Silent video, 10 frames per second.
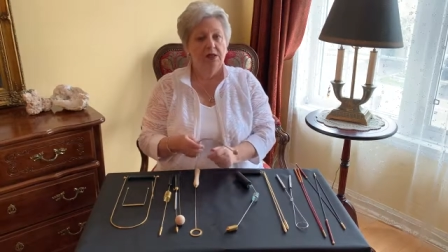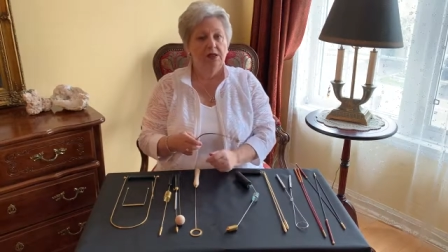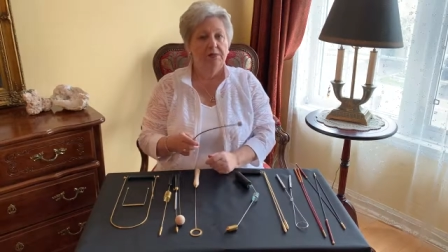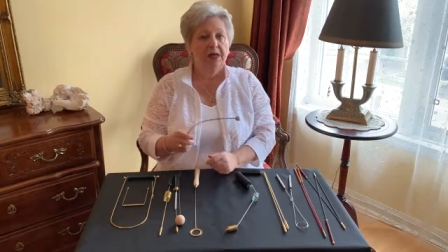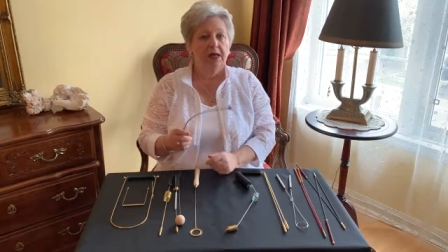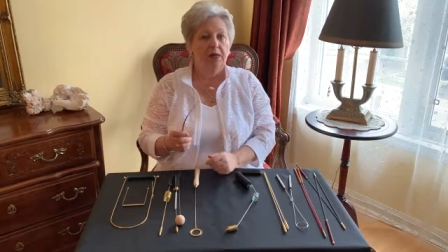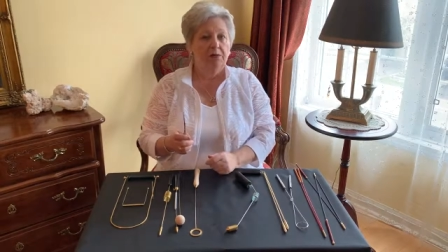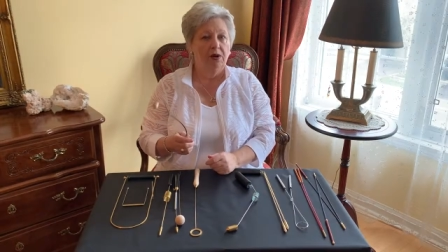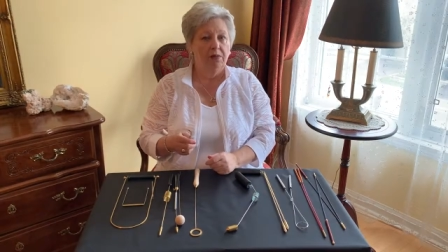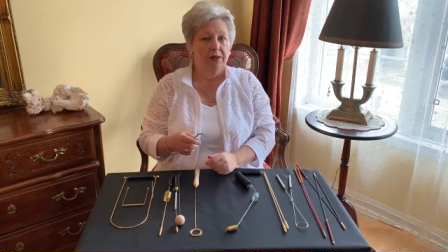Typical
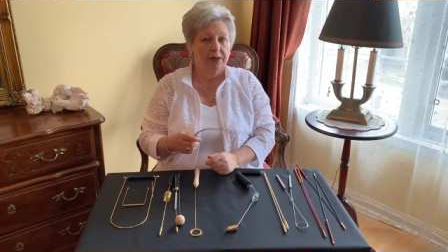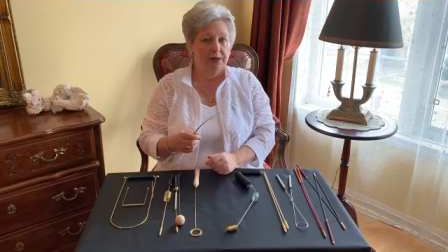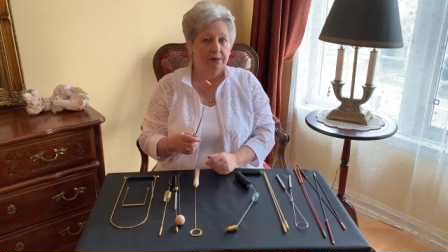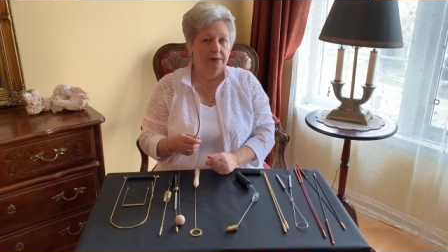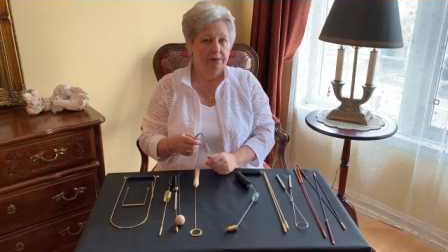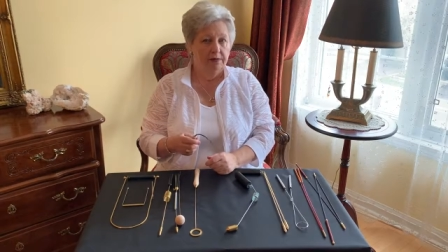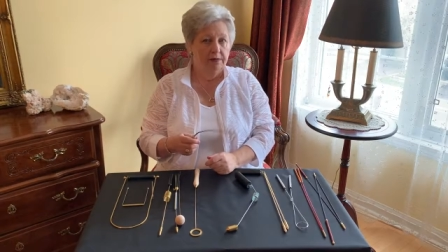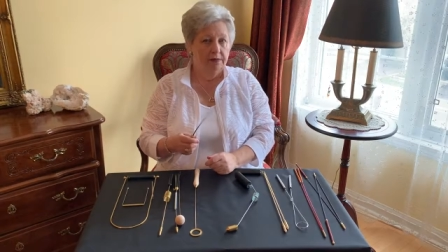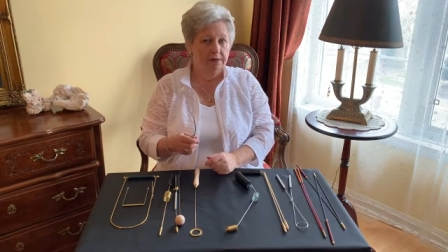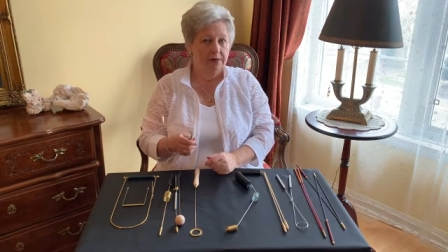bobber,
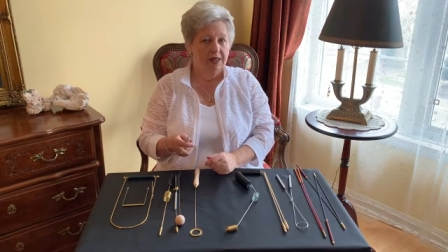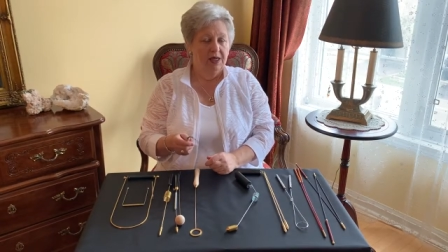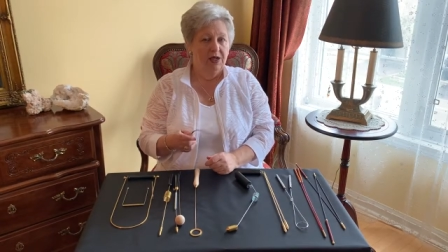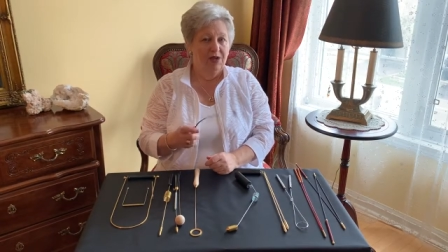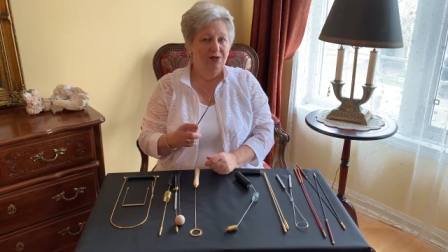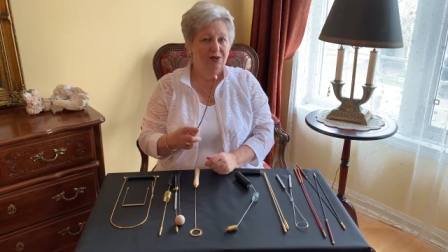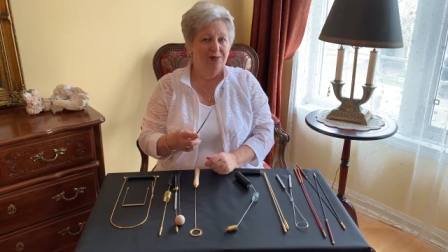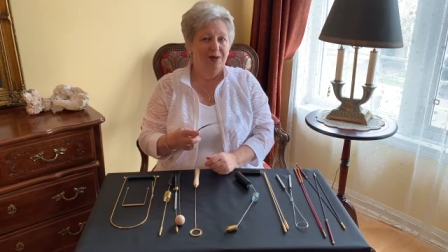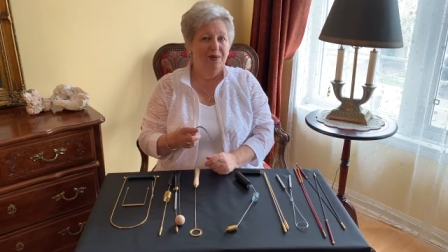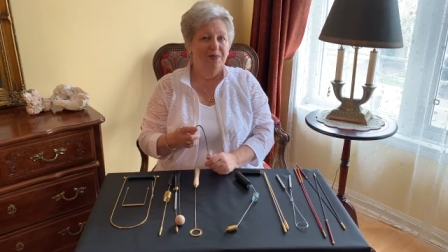
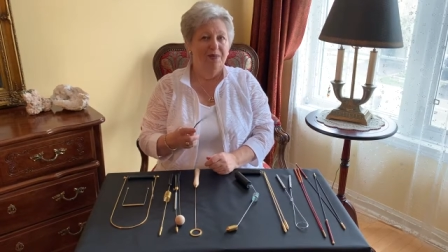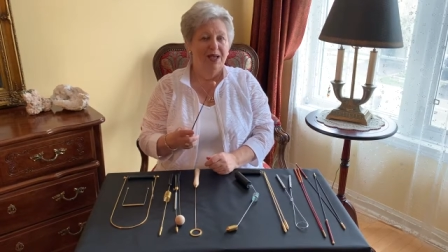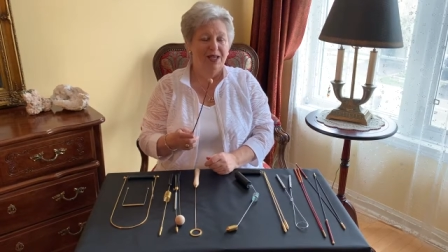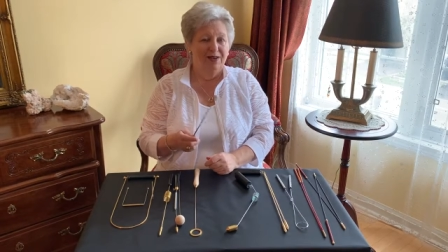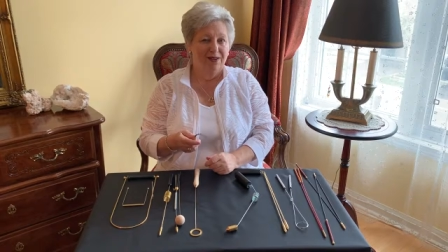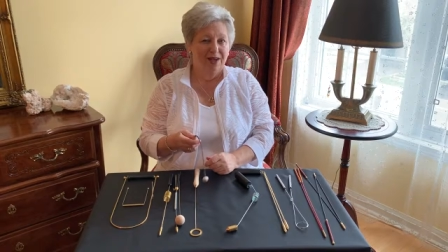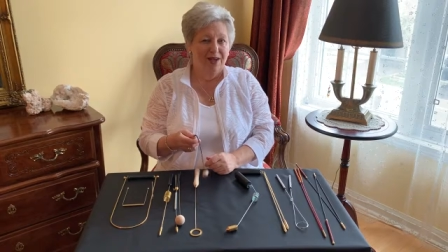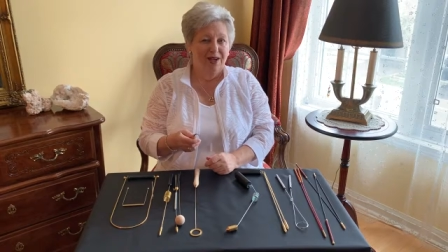used by many